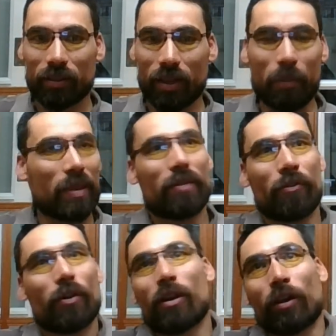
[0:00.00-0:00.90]
I mean, there
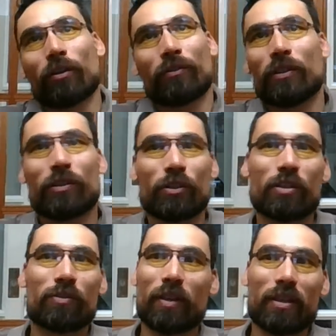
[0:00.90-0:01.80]
were a lot of
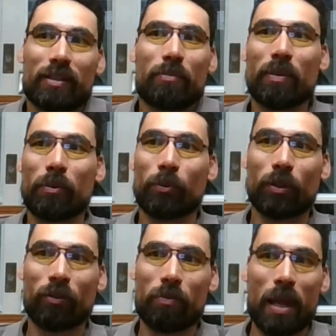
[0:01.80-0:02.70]
decisions where some people would
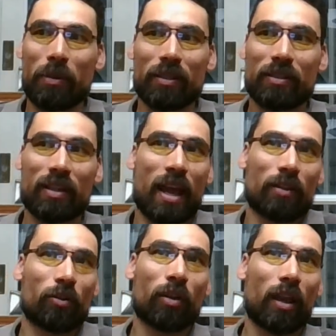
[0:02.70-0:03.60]
have maybe said,
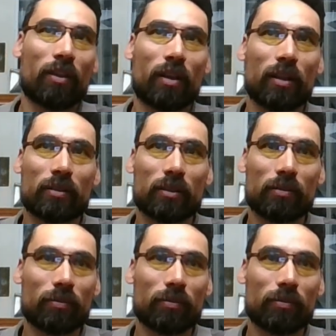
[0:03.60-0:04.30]
okay, that's